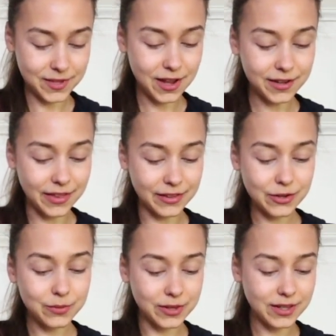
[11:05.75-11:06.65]
Again, like,
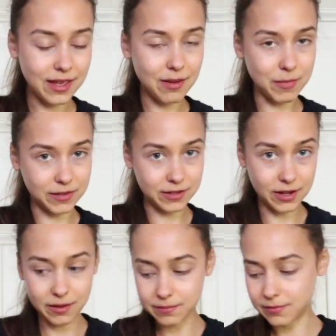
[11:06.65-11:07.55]
you really can't mess it
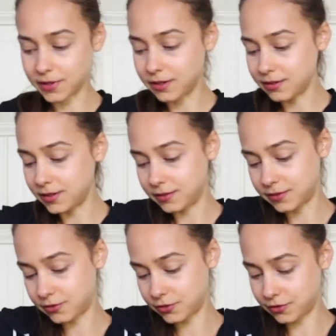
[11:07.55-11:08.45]
up. Like,
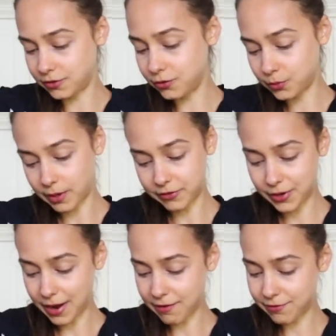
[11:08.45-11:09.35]
it's just use whatever you
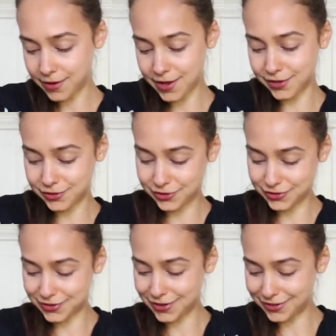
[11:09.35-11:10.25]
have. It's
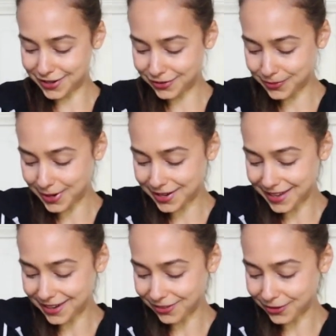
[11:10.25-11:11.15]
just a nice way to
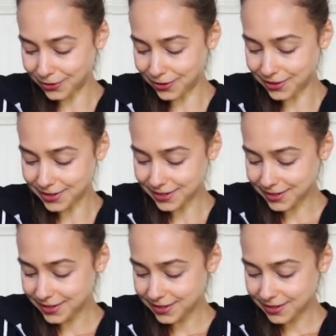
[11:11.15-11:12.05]
get a little
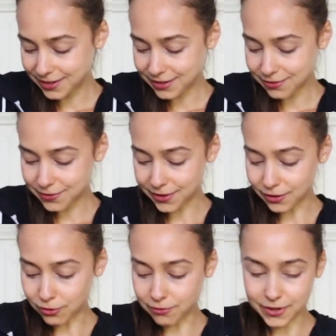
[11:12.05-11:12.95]
fun
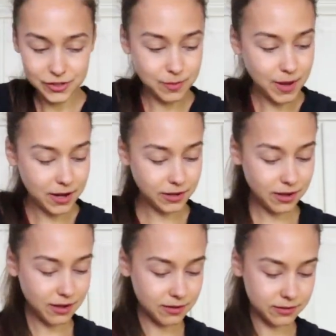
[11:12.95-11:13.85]
little veggie patty.